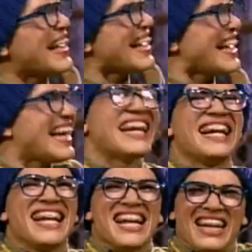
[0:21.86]
big kid
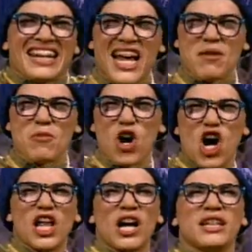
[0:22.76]
came
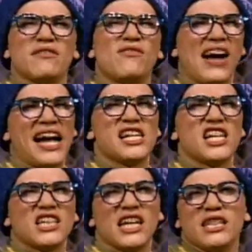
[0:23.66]
all
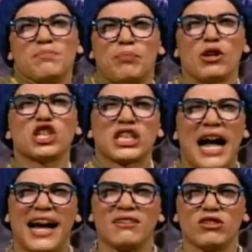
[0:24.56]
uninvited, and he pushed
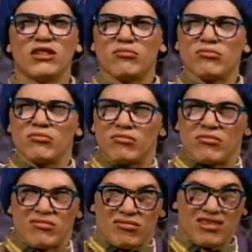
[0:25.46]
Ivan,
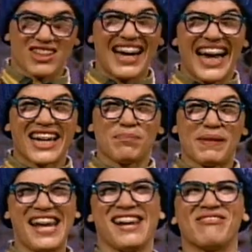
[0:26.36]
so I had to
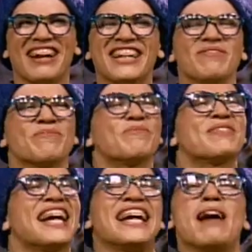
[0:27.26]
play him, right?
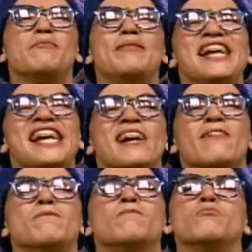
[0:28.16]
And I beat
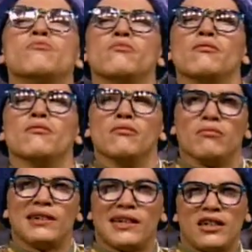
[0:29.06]
him.
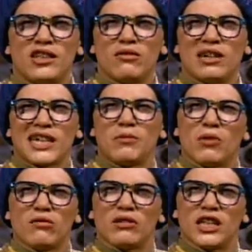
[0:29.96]
But I don't know what came
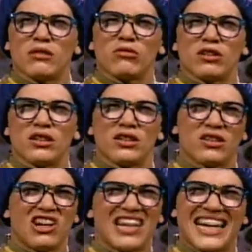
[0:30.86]
over him, because
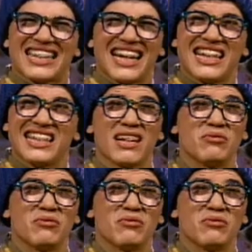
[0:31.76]
all I said